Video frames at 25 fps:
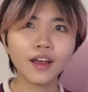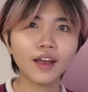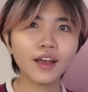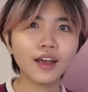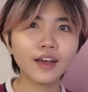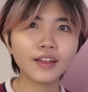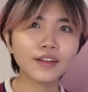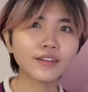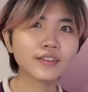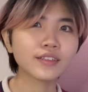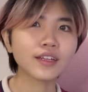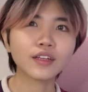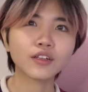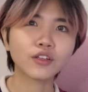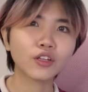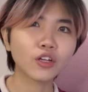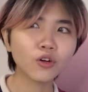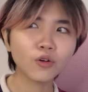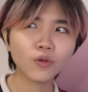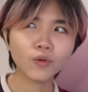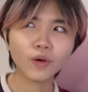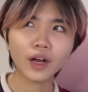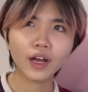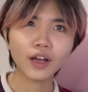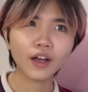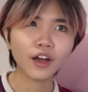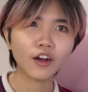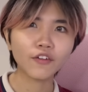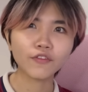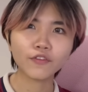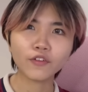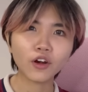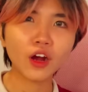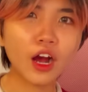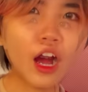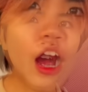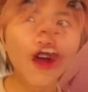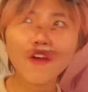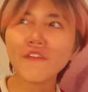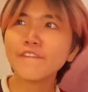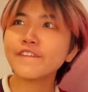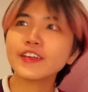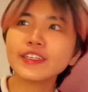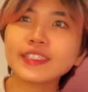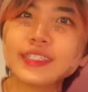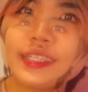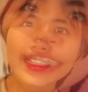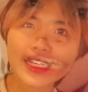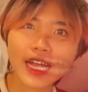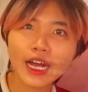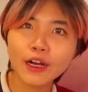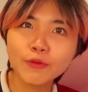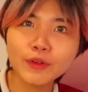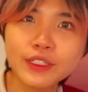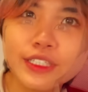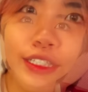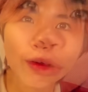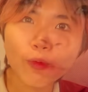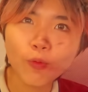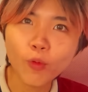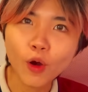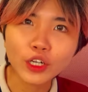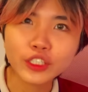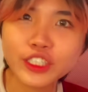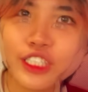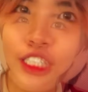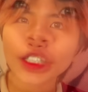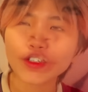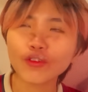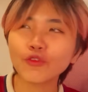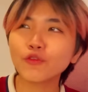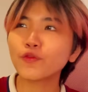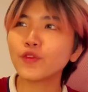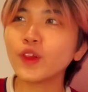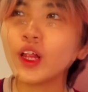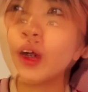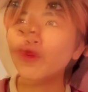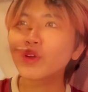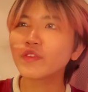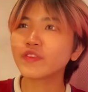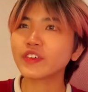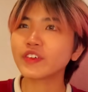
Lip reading: And I was like, no, obviously I wasn't watching you flirt with